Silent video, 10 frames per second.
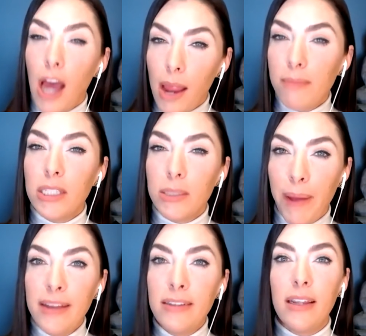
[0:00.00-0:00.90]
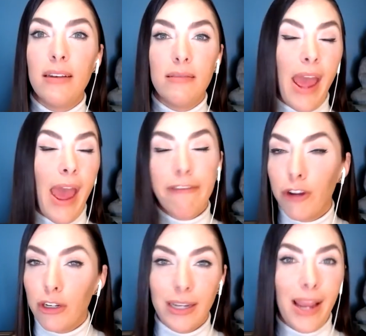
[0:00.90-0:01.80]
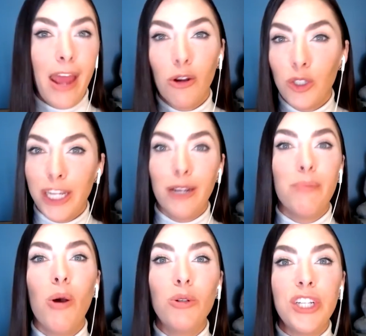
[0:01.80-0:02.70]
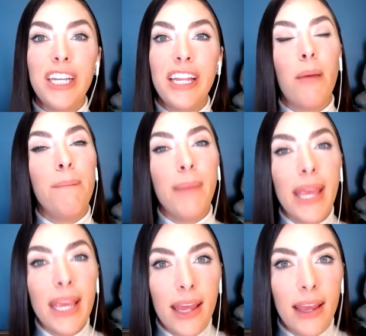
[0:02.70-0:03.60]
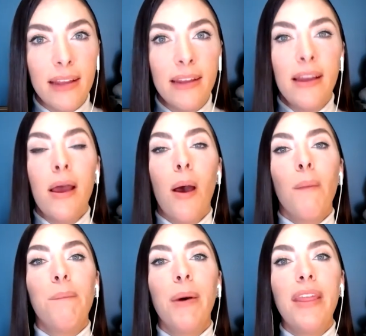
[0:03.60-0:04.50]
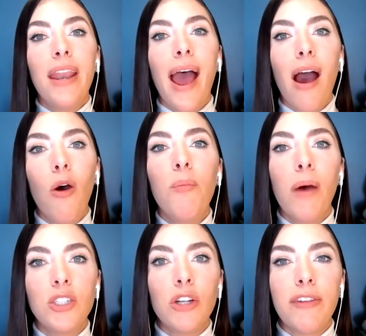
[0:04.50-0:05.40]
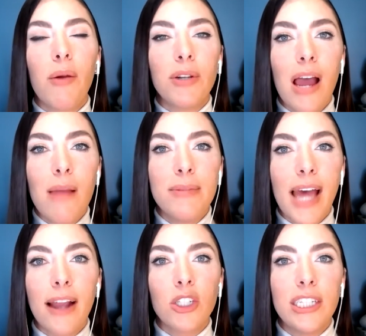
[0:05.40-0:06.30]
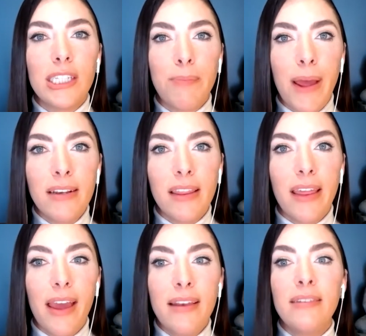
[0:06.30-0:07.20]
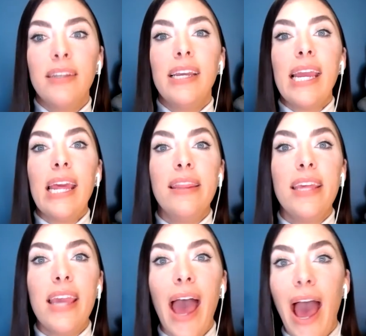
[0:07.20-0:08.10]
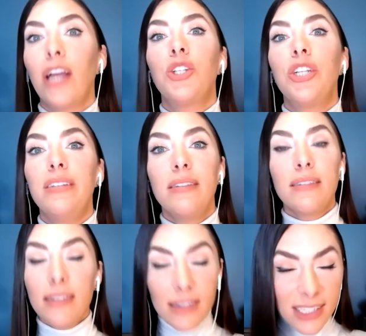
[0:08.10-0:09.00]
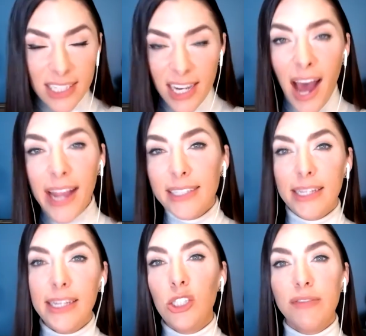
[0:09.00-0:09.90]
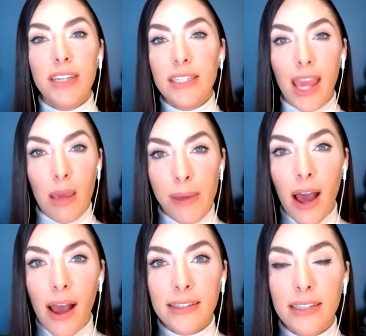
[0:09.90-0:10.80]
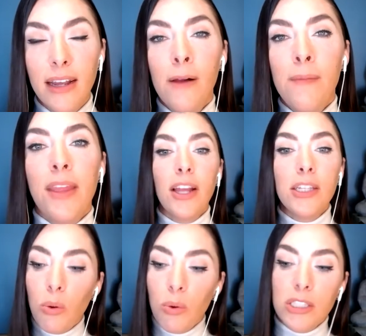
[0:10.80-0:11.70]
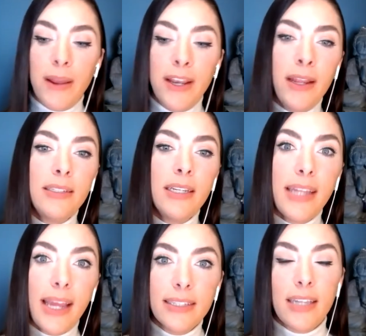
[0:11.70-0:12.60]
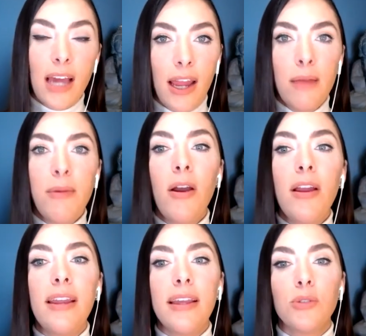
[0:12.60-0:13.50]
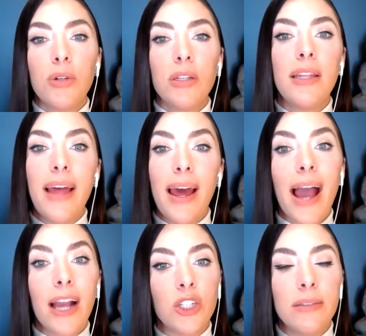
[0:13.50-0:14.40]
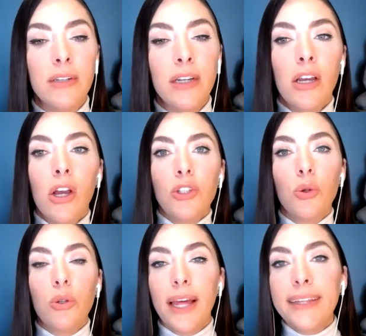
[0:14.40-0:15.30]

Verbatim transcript: of time spent and effort and energy and emotion in the making. But then how much of our time is actually spent then in the action tied to each of these K P Is. And that's what we're spending today's time on, is really that action. So